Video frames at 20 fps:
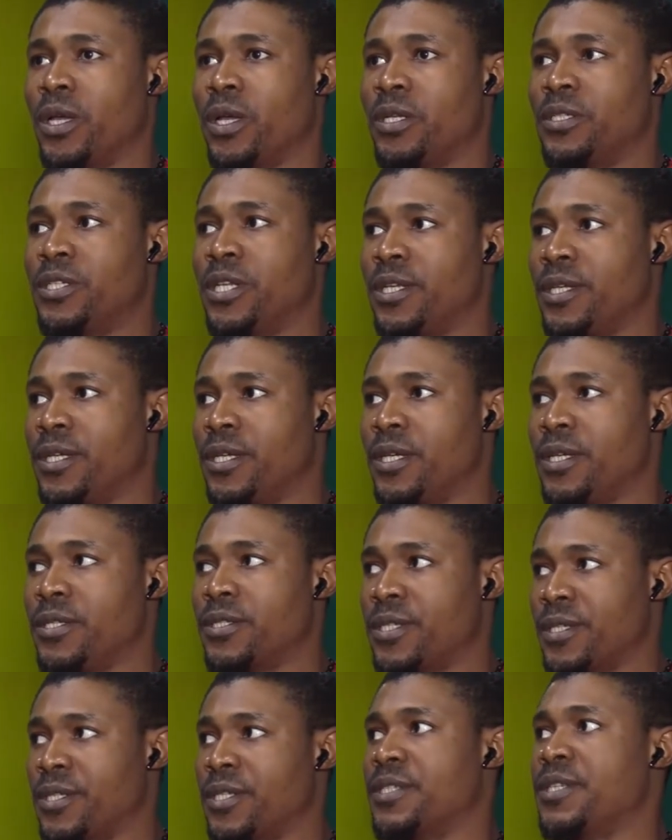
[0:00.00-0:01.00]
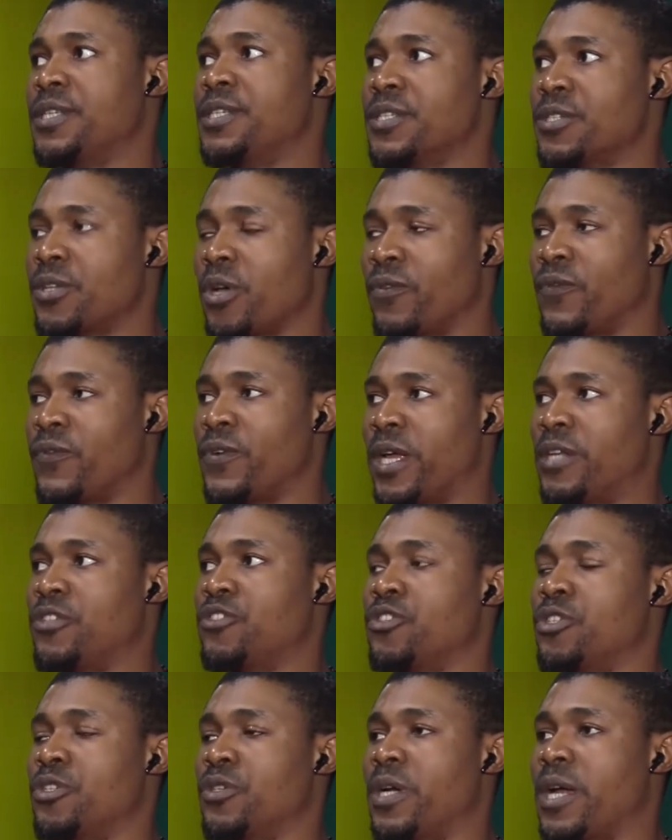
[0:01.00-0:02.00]
the citizens of
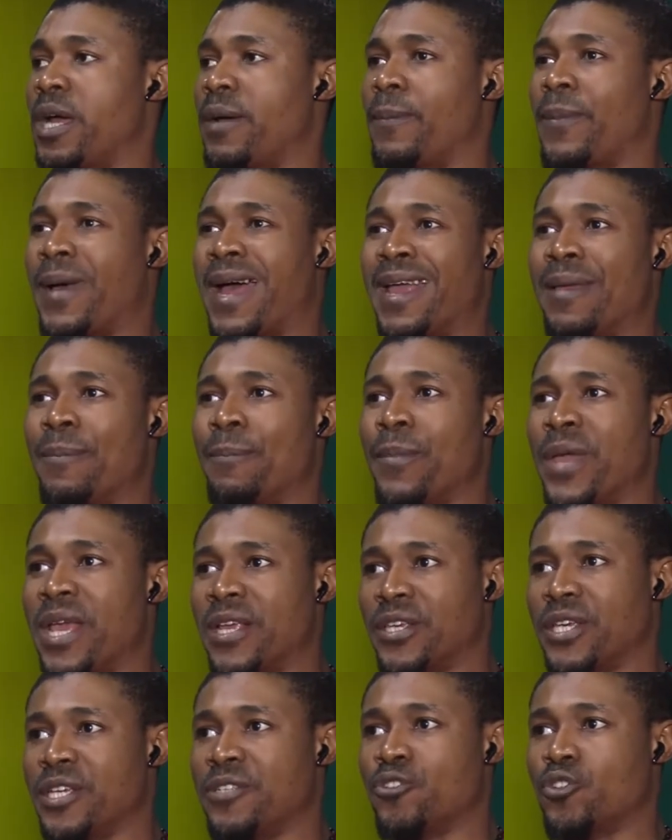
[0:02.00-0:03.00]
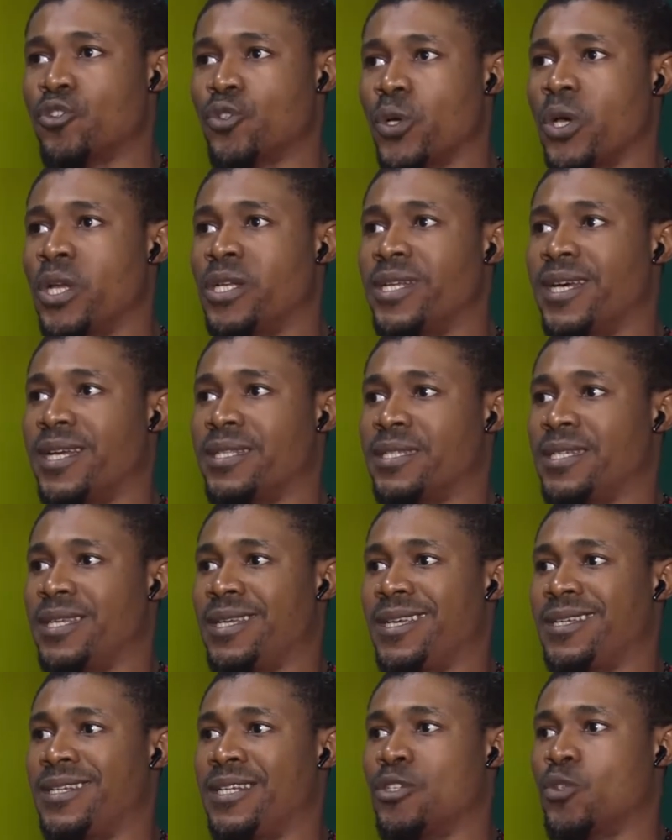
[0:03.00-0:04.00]
Nigeria by making sure that
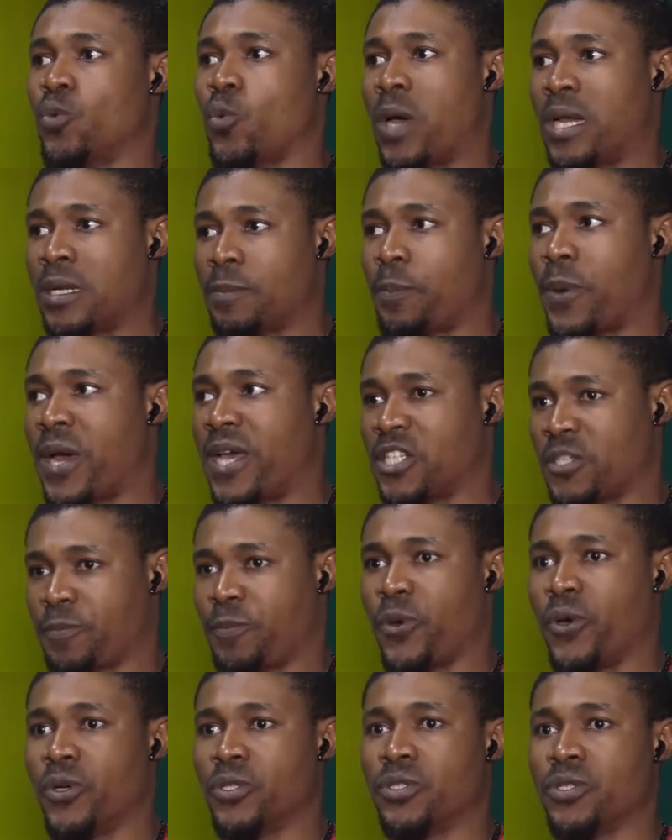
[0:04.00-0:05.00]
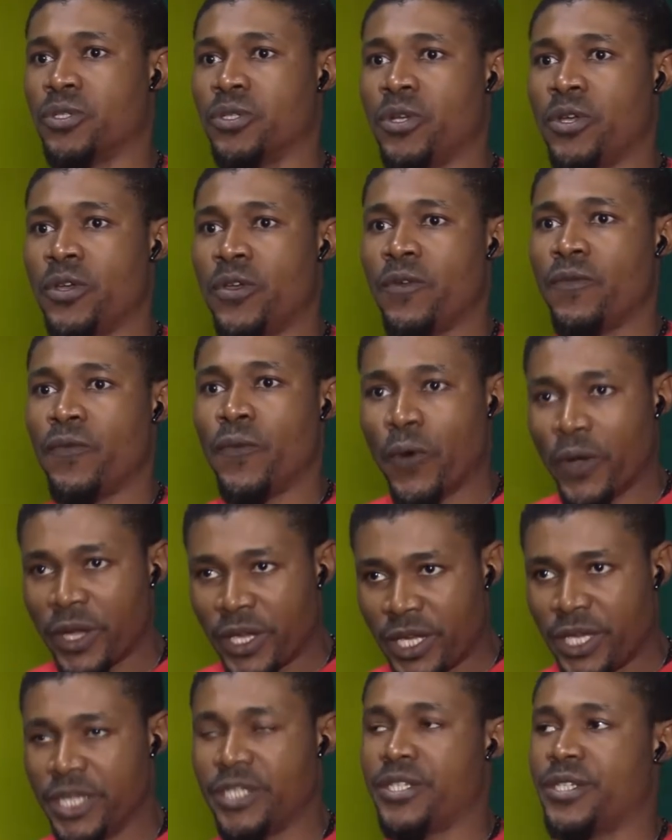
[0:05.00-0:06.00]
it is one passport for
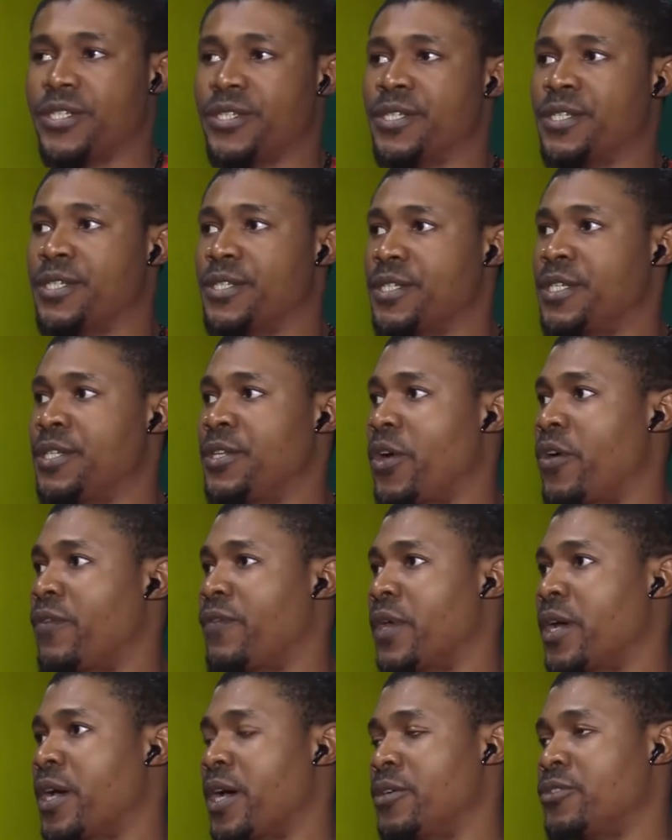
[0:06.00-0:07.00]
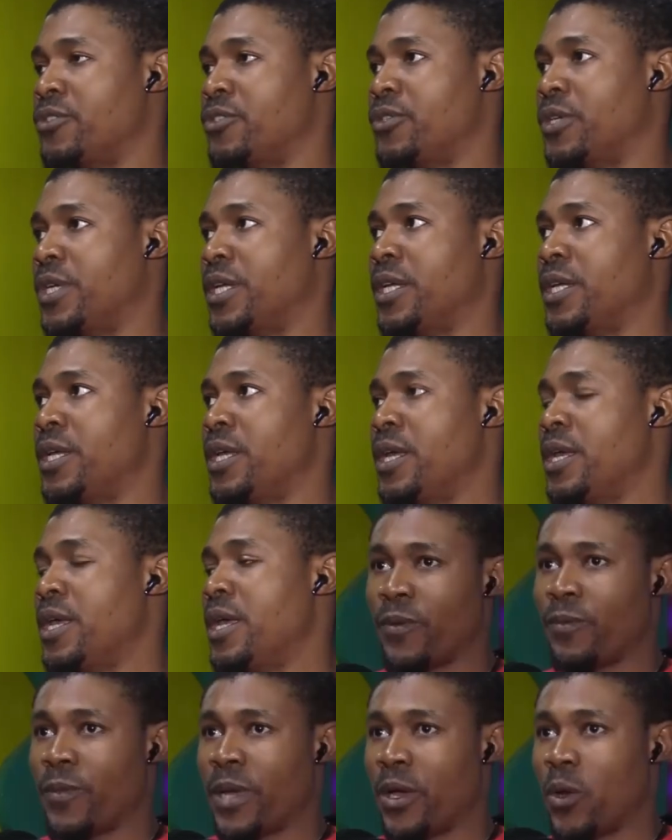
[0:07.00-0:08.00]
each citizen of the country.
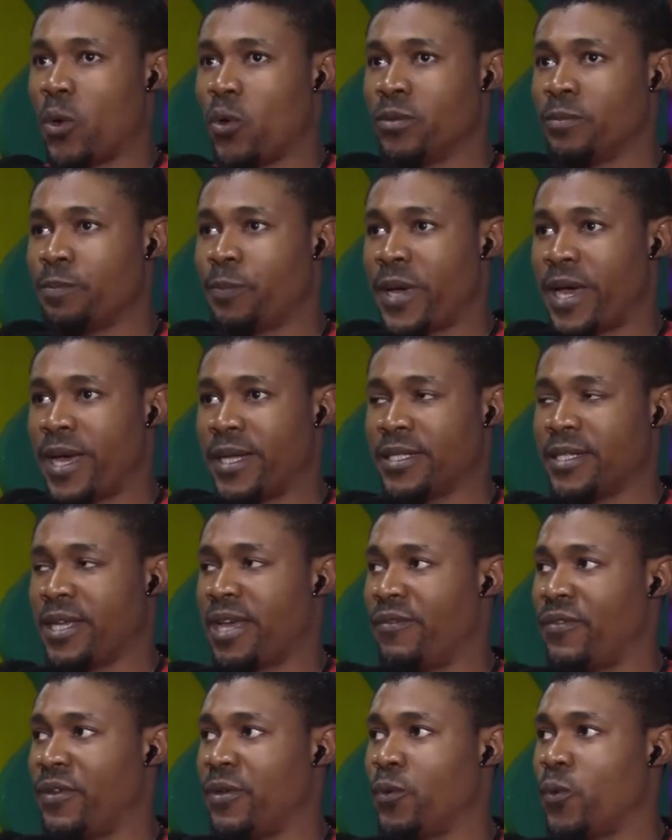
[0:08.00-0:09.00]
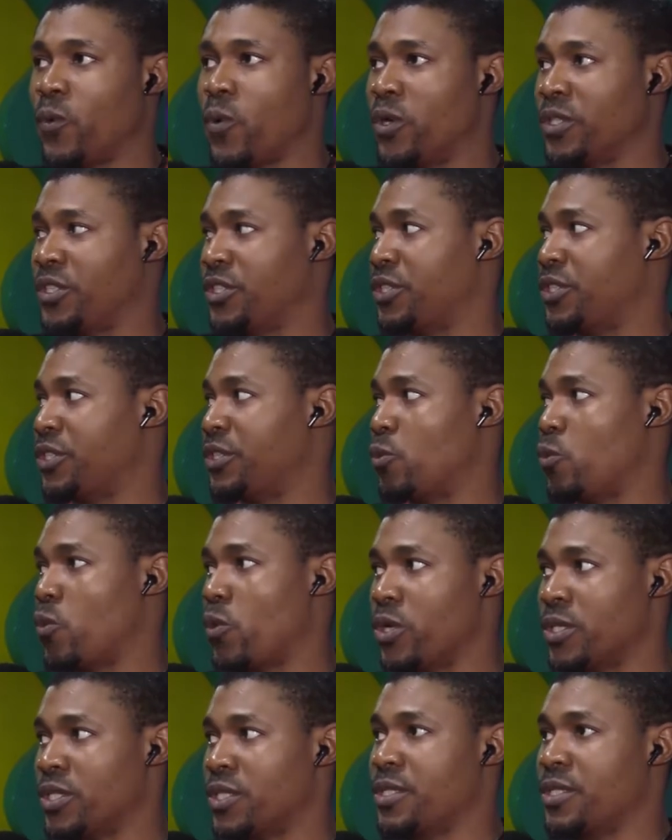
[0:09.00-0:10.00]
On my own part, having watched
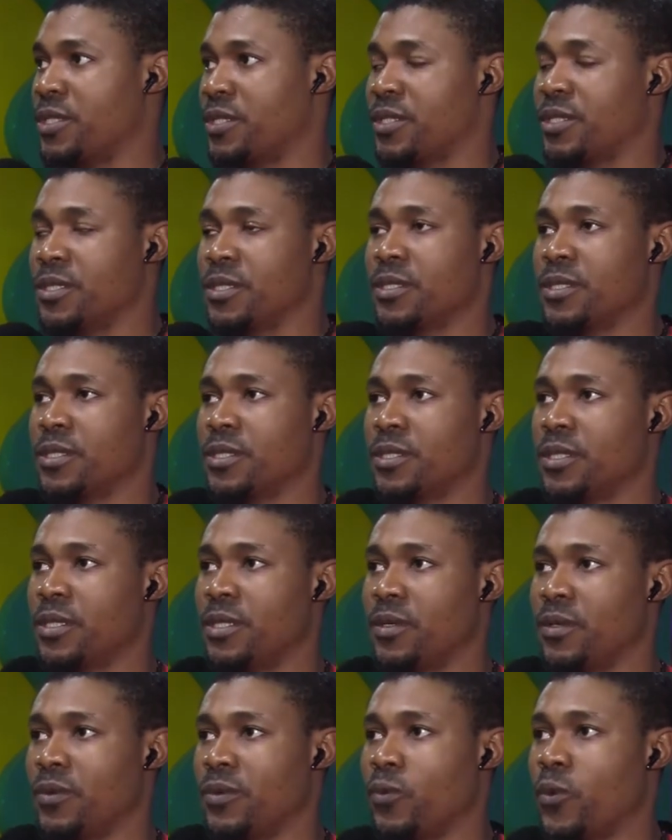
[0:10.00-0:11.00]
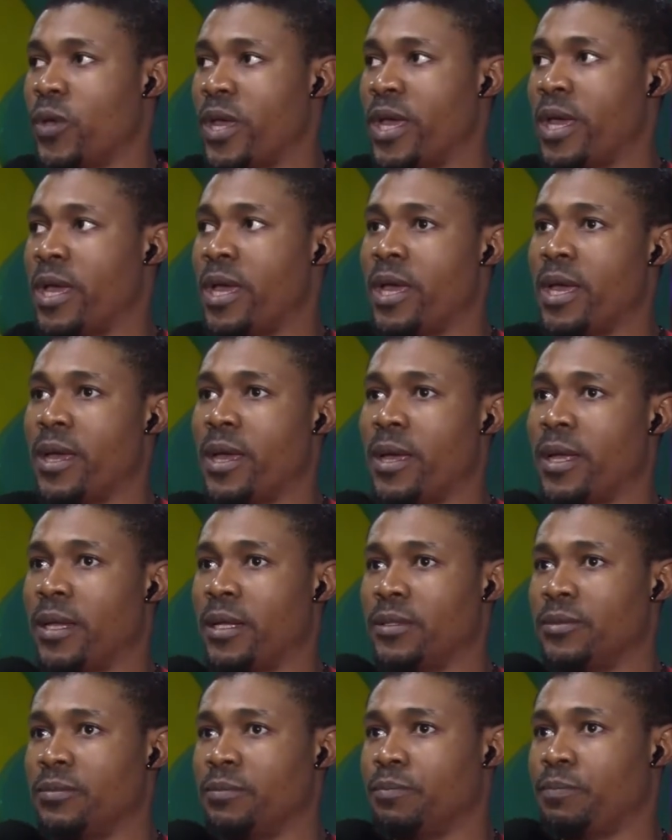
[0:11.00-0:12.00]
what were
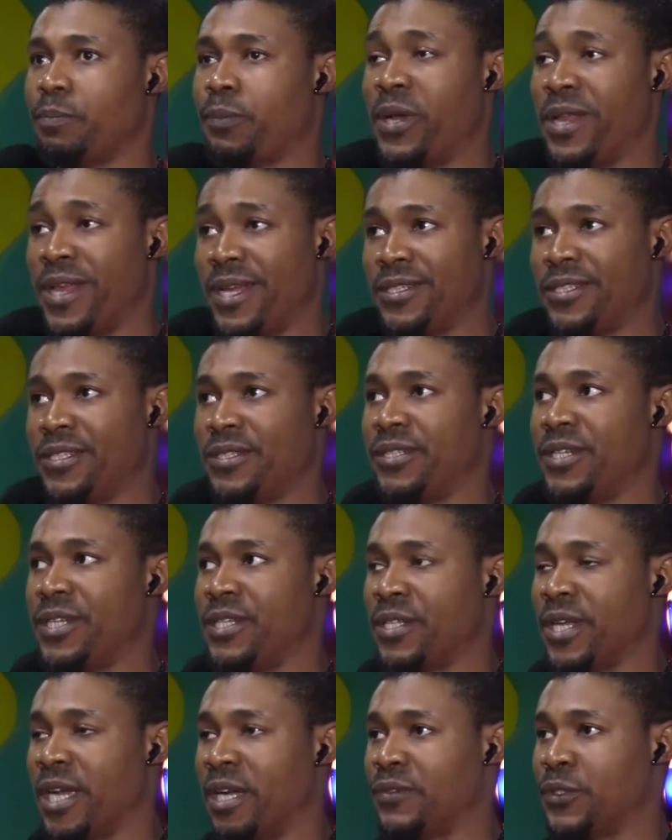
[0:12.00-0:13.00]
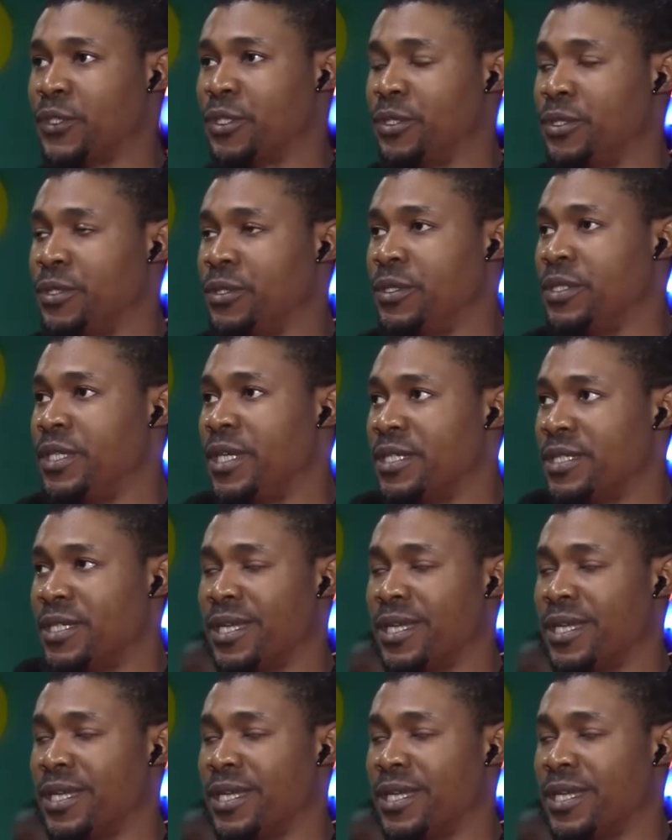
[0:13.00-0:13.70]
played this afternoon, is